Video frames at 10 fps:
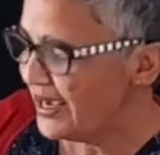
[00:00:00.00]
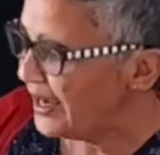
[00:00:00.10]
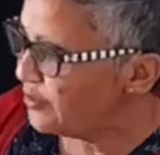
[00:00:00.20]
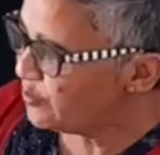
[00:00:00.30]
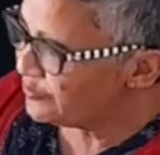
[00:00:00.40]

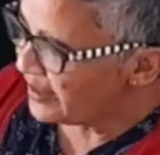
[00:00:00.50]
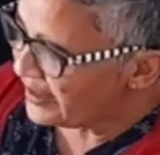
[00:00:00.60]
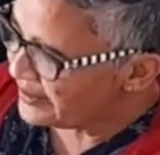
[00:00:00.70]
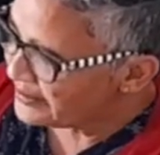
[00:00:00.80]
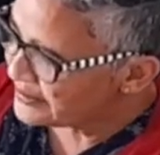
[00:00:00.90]
And we've
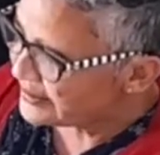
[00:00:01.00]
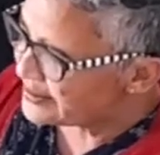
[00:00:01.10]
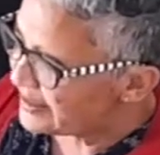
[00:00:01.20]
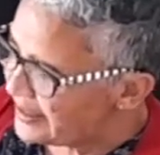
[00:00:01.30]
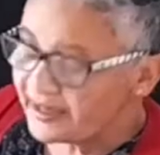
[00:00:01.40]
added
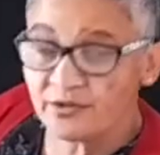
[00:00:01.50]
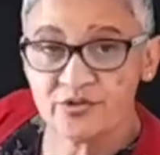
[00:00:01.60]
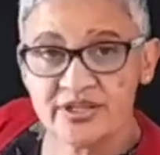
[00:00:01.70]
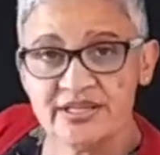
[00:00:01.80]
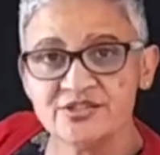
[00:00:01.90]
the arrow
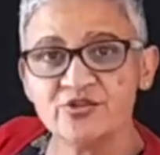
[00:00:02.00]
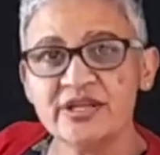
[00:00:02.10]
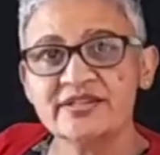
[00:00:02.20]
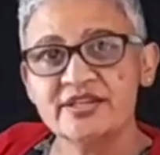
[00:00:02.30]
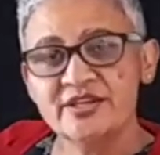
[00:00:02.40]
there so
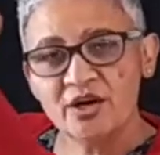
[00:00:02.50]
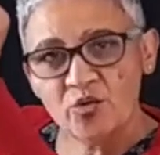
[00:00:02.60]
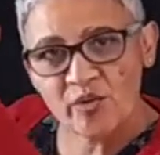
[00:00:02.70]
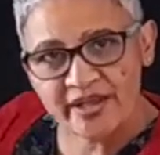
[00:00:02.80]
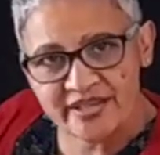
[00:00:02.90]
that they know
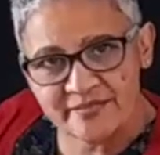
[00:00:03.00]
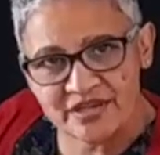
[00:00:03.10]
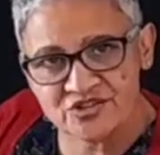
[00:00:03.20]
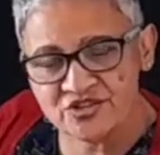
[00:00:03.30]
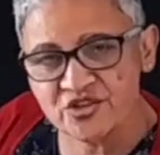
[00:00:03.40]
where they
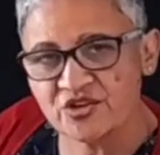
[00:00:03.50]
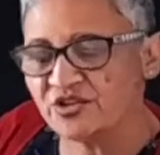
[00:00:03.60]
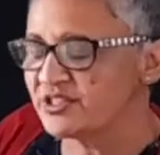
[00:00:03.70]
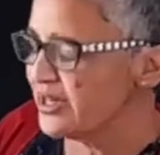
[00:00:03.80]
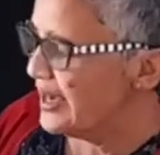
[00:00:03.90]
must
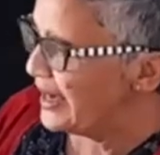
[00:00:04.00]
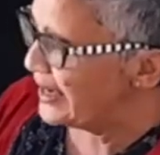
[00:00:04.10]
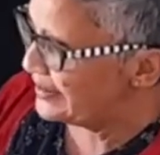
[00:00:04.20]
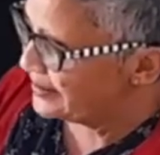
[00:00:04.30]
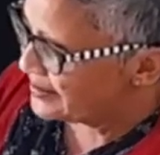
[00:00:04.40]
start
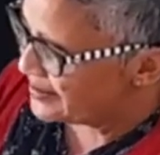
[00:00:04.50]
and